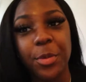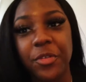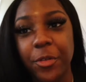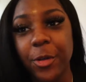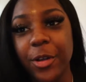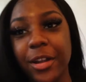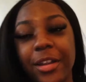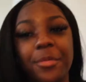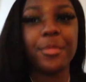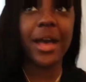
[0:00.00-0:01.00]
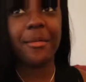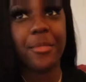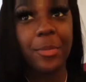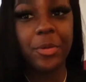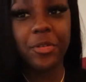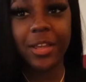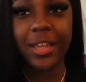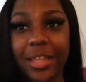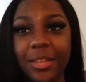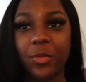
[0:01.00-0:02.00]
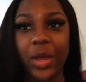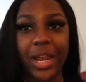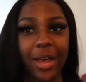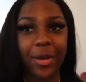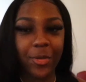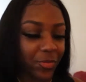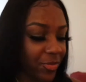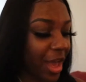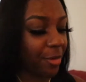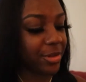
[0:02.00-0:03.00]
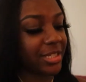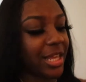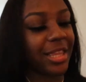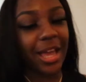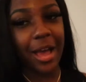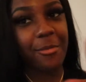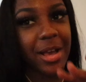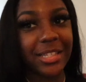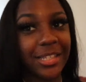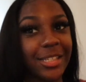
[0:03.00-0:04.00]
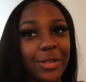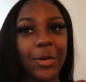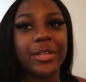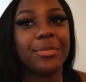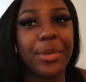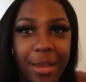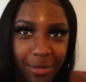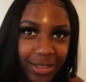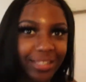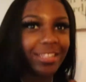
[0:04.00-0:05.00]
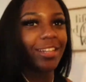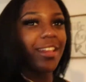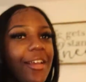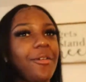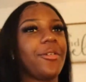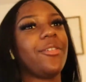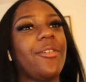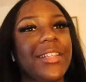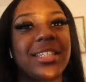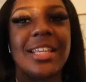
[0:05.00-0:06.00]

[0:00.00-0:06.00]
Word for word: before my memory went out, I was telling y'all my sister's always buying me, or always